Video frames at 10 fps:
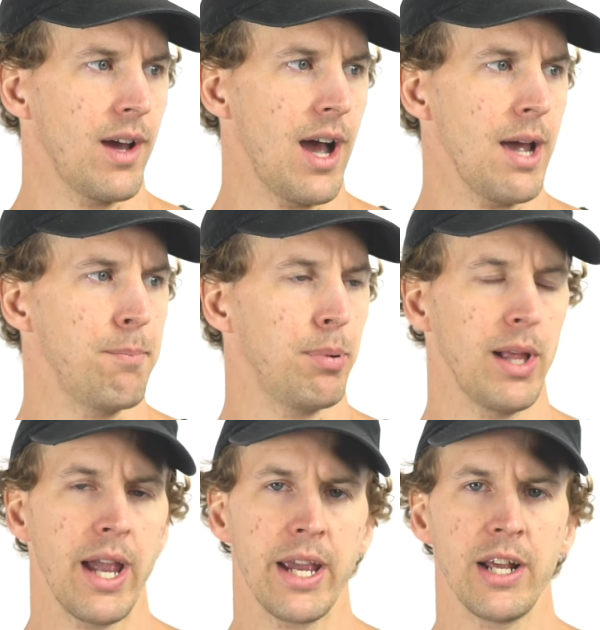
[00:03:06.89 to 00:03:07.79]
I
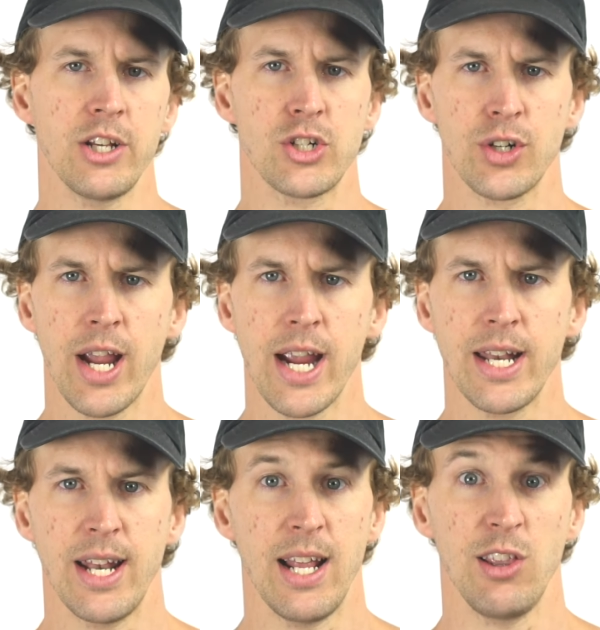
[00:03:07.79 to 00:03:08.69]
play and I train
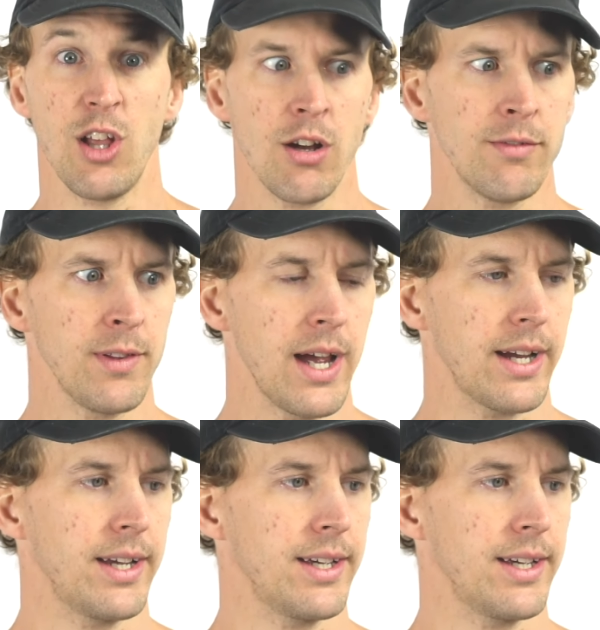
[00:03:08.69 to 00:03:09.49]
and I love like